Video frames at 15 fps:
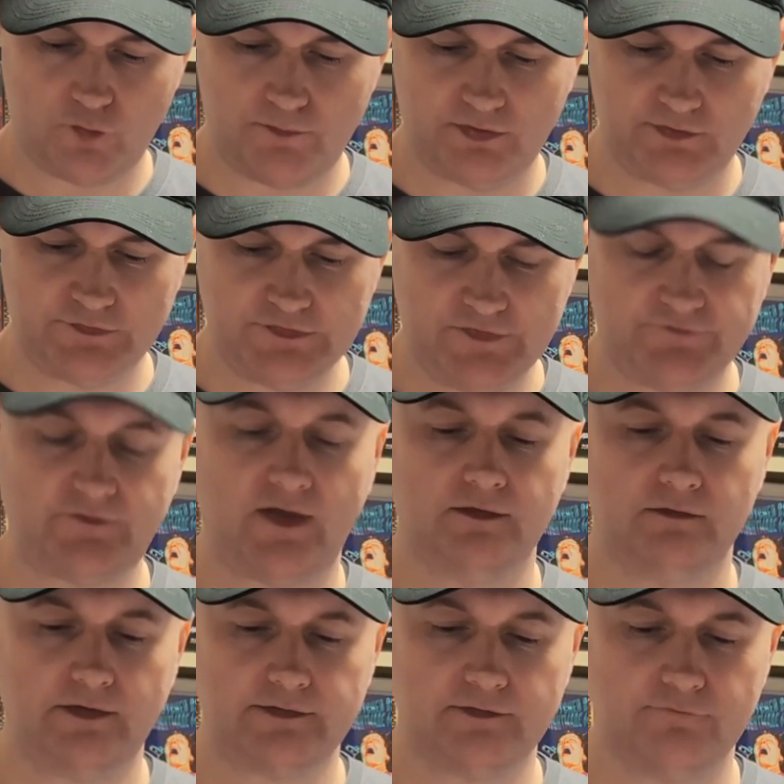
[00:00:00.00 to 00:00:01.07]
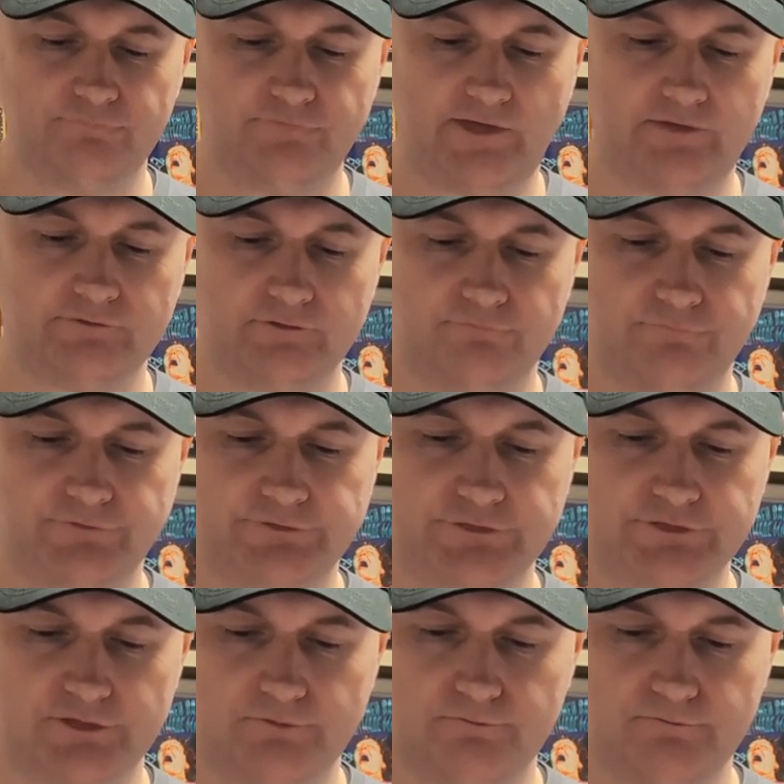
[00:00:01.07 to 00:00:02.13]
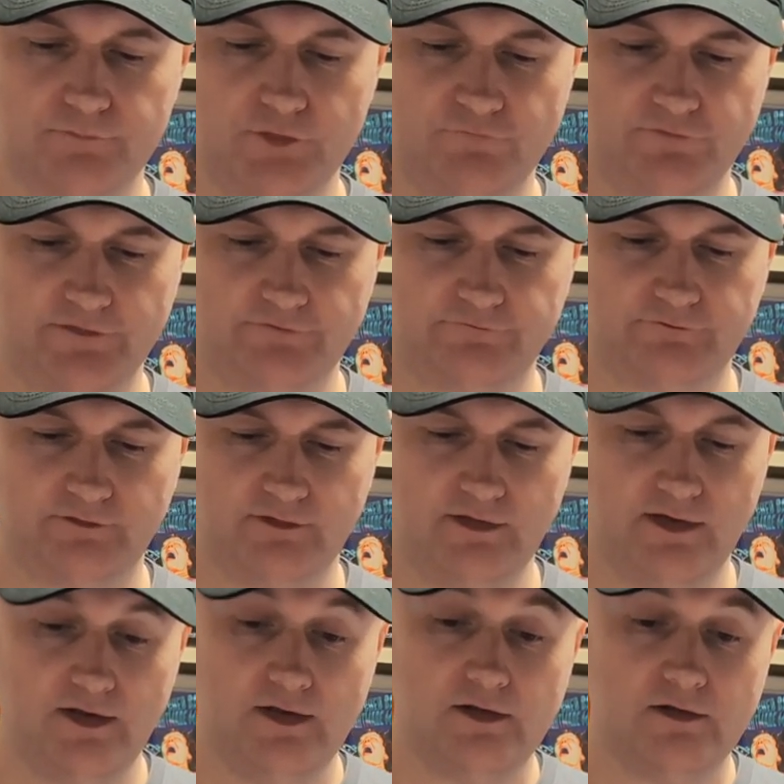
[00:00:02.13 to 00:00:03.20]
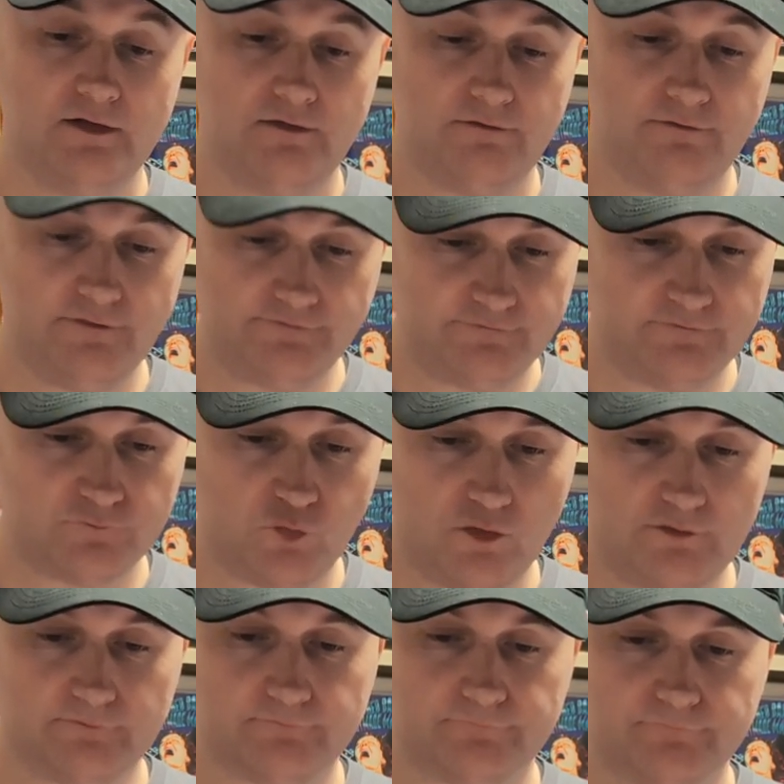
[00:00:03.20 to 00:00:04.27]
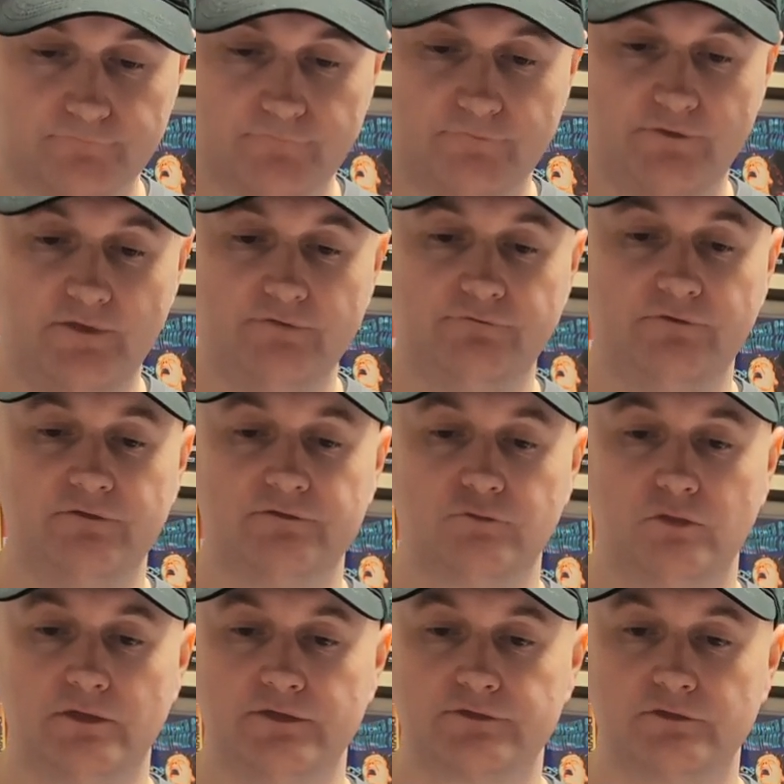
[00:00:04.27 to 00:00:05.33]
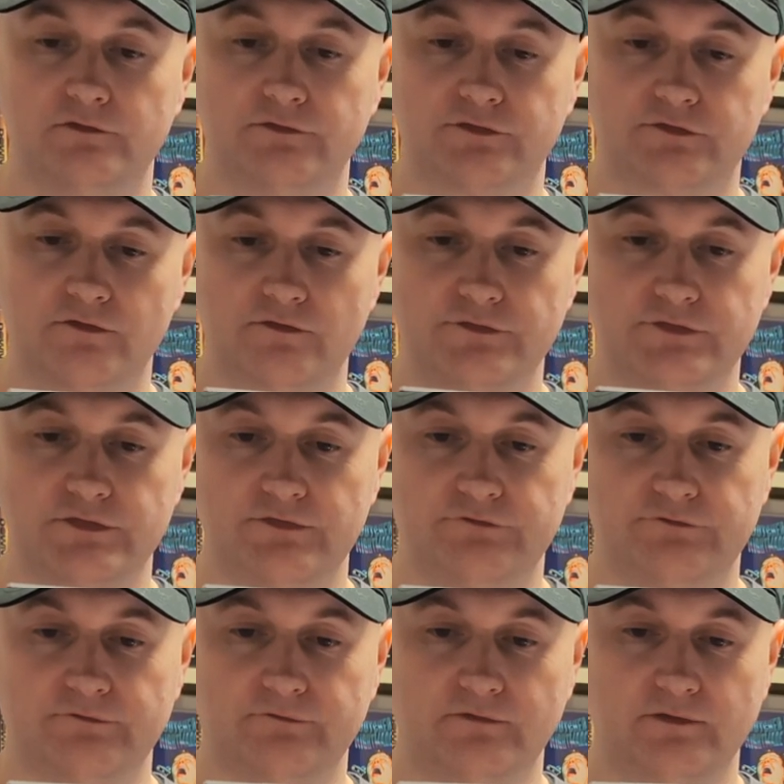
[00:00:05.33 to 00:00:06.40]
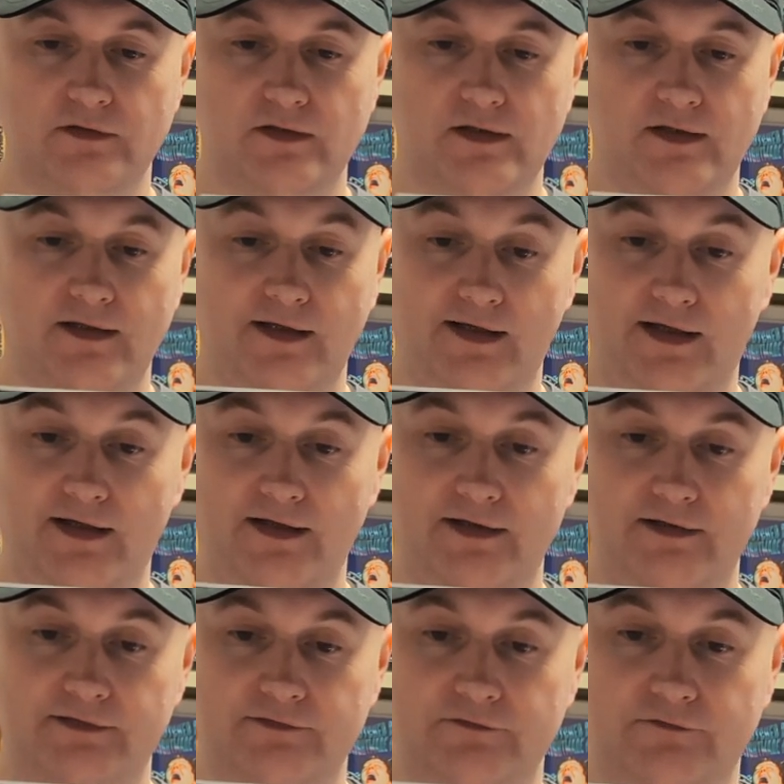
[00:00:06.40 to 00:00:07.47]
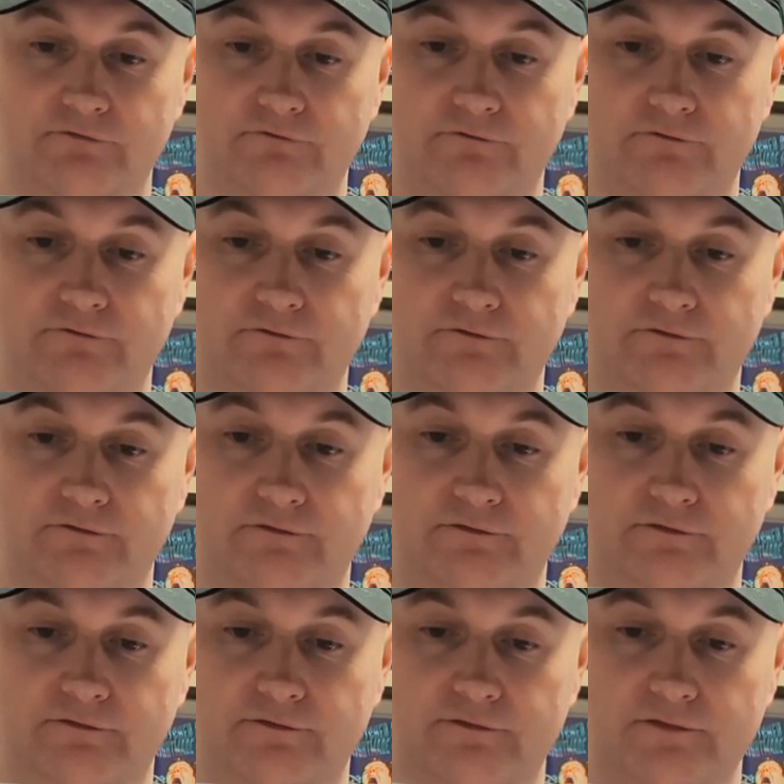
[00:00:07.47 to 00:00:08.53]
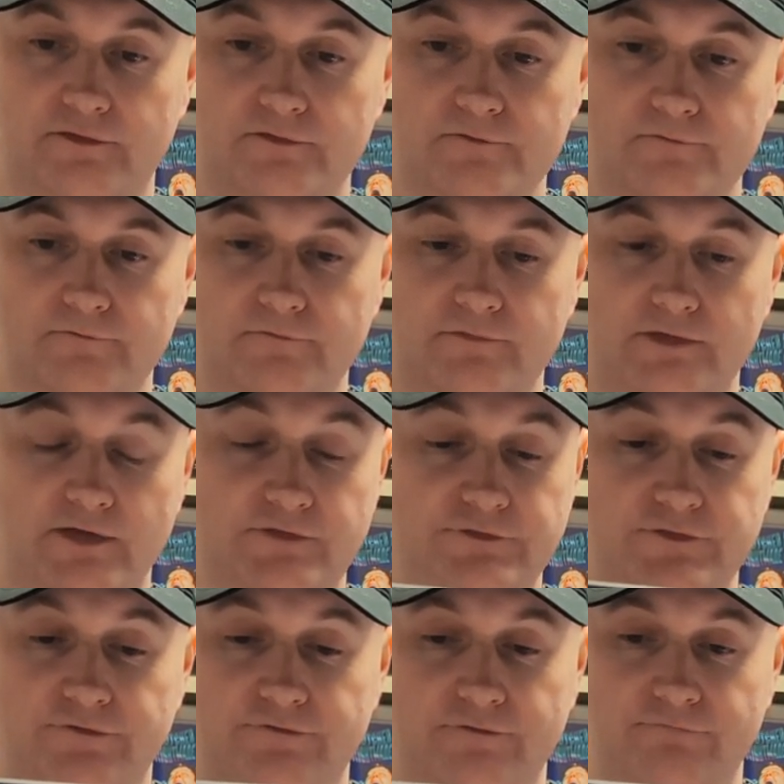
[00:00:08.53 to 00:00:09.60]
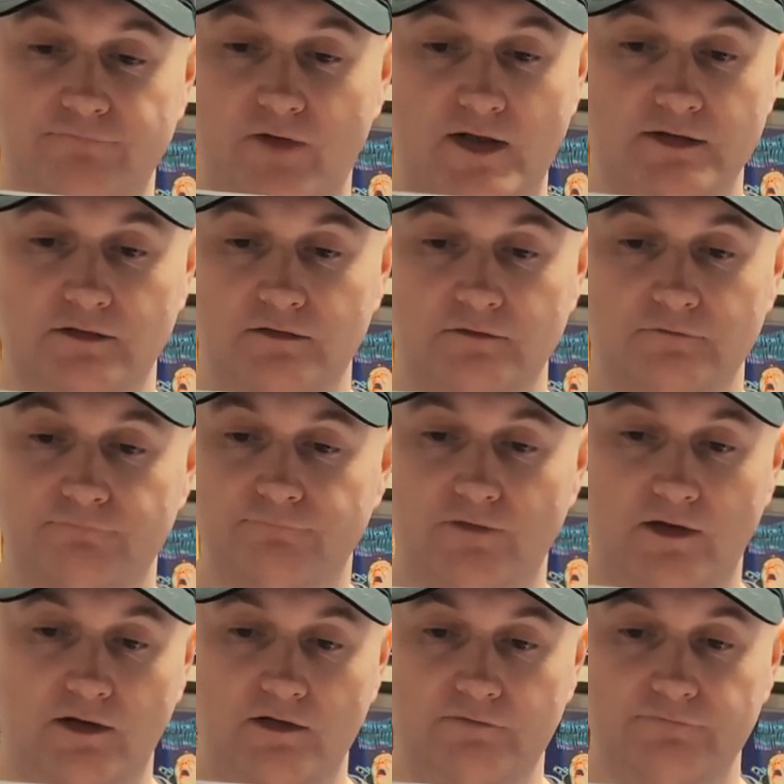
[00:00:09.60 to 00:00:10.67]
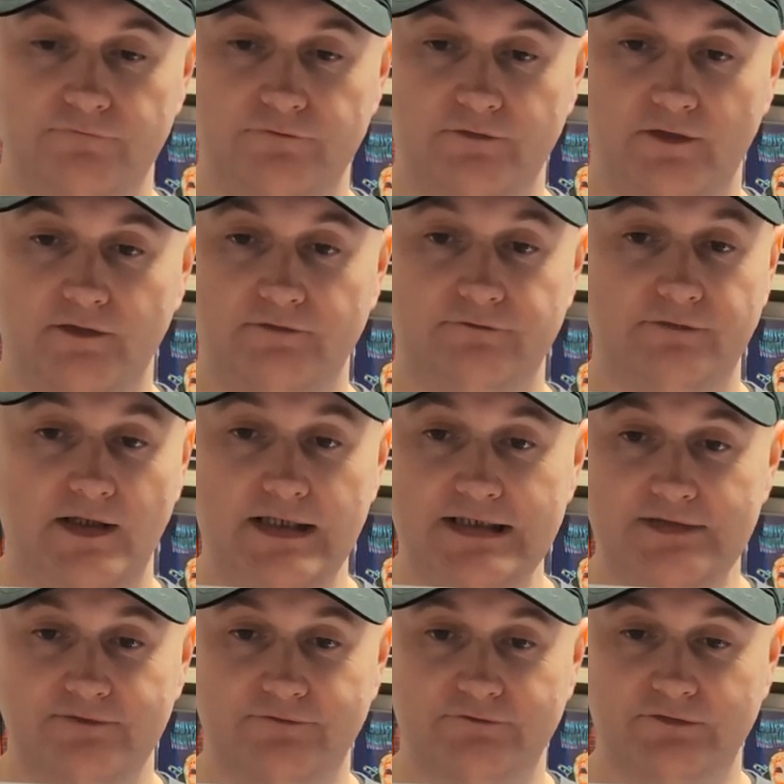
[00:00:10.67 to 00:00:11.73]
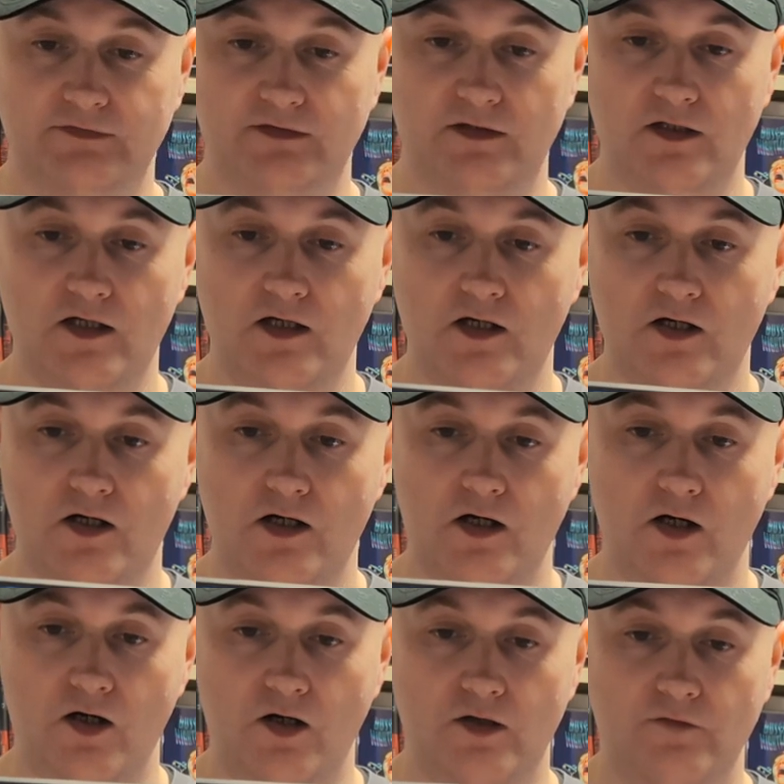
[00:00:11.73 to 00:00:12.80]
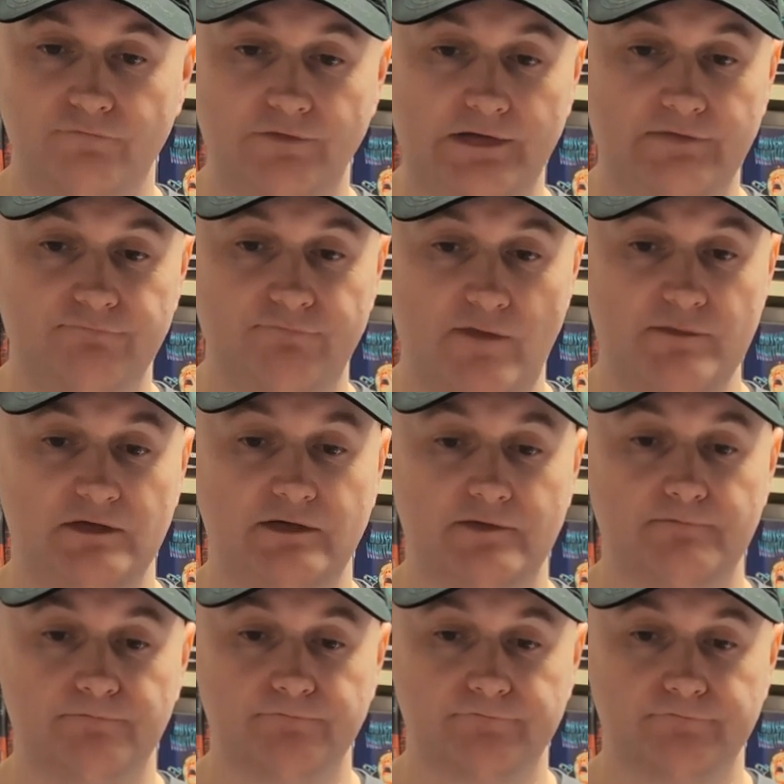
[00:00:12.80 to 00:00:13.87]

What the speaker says: apologies. I like found footage movies. And this is one. This is one. It's called Atrocious. And it's just the final 5 days of a family